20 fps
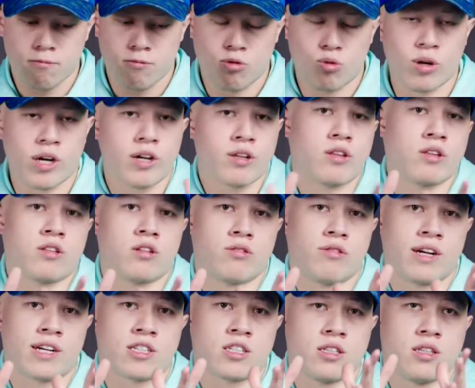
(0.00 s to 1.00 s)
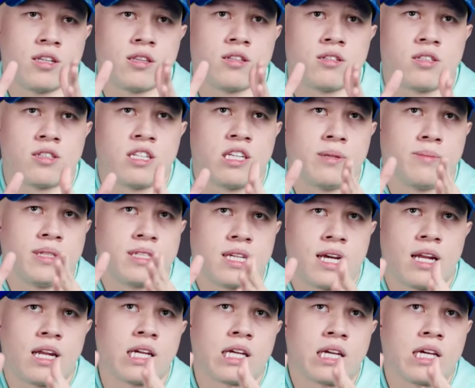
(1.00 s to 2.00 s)
where the direction that this team is
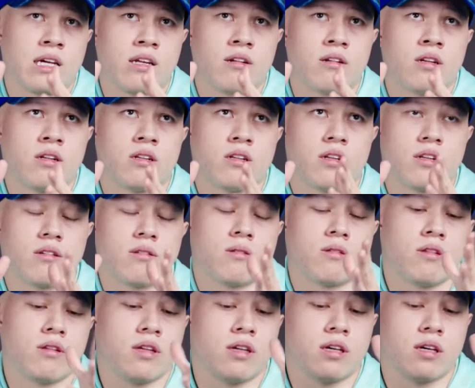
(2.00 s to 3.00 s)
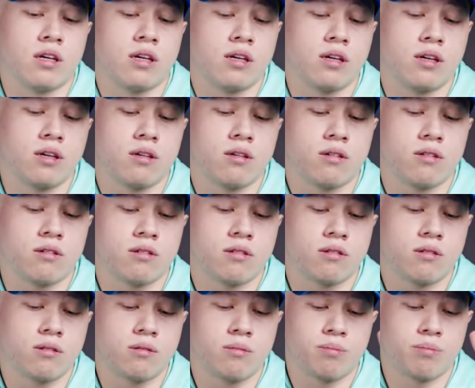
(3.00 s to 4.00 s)
heading in the
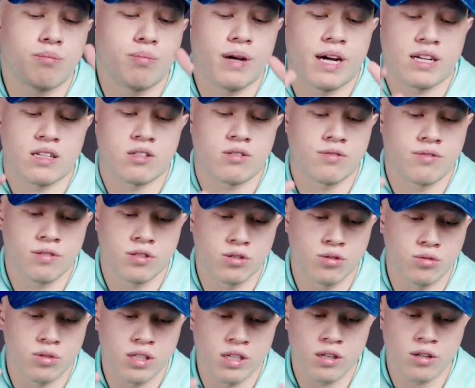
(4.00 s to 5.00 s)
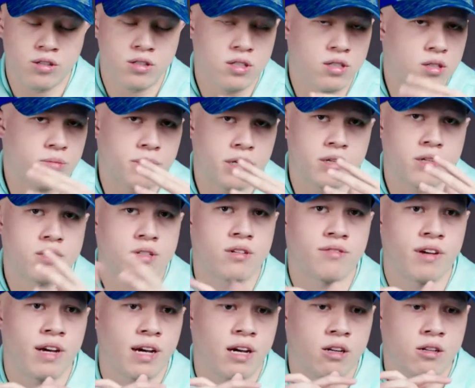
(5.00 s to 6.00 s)
past few years that the Mariners have
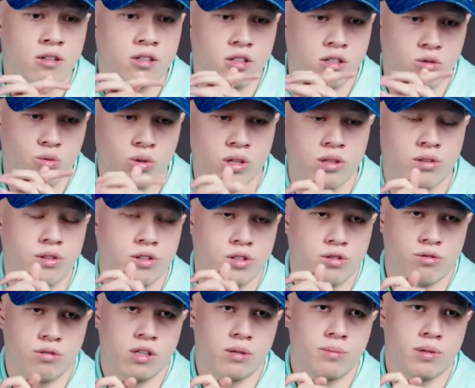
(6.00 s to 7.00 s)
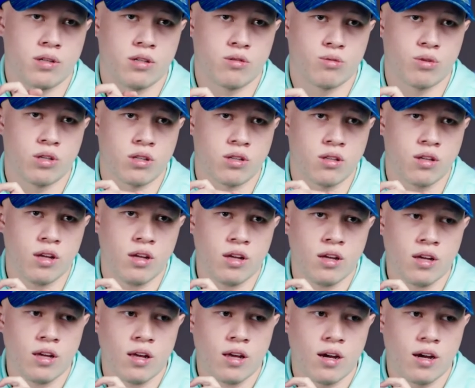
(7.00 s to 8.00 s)
had, you know, with this rebuild, with
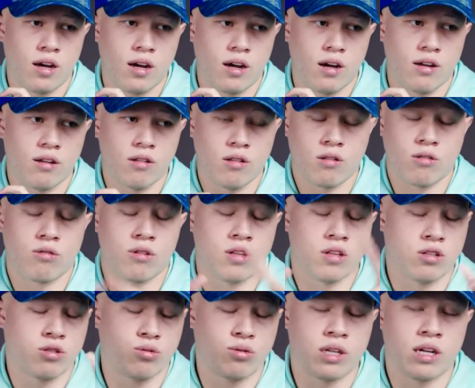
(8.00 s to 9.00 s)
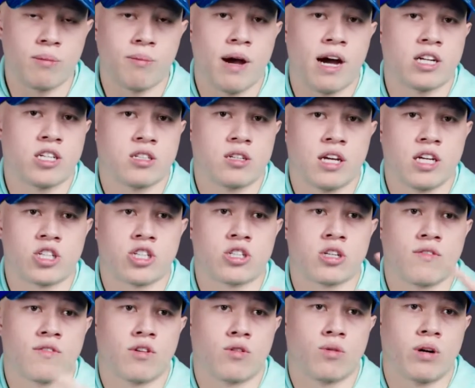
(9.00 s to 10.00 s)
this reimagination
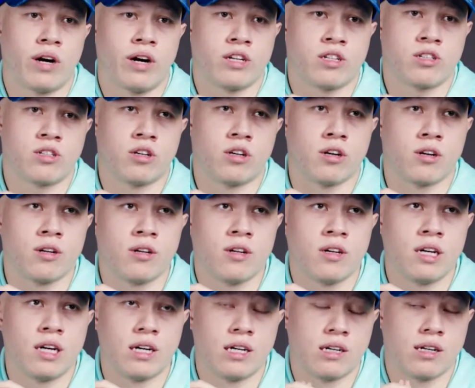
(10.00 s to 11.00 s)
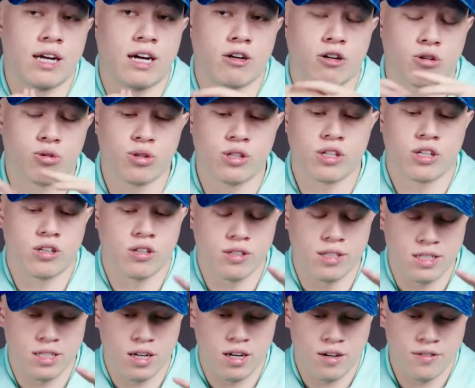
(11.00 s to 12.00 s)
of the roster, and how critical
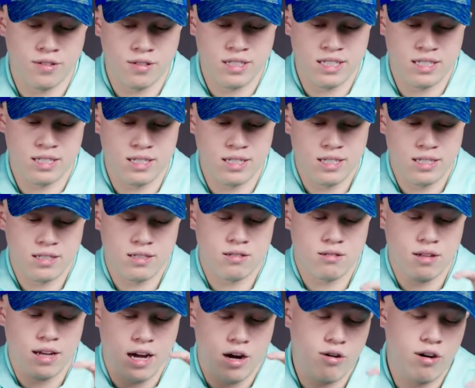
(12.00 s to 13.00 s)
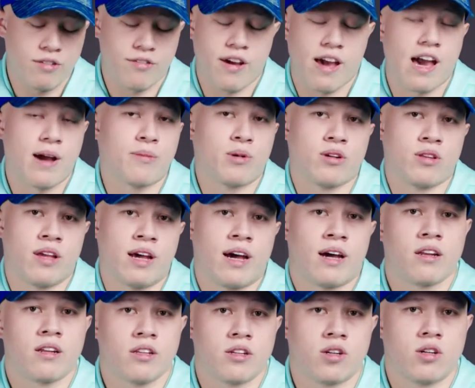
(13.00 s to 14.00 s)
this offseason is, how I've hammered
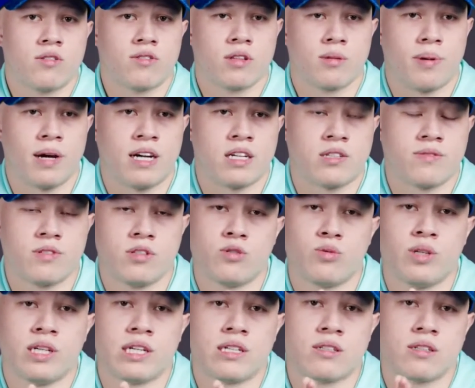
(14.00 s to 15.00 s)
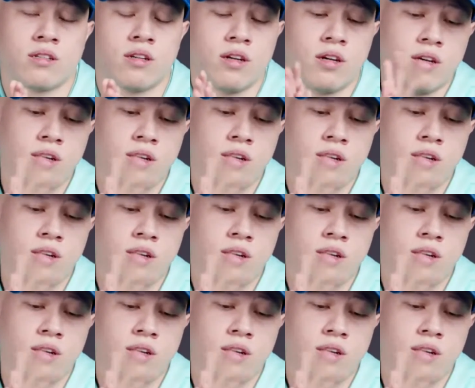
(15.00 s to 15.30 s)
that, you know, over the past few weeks.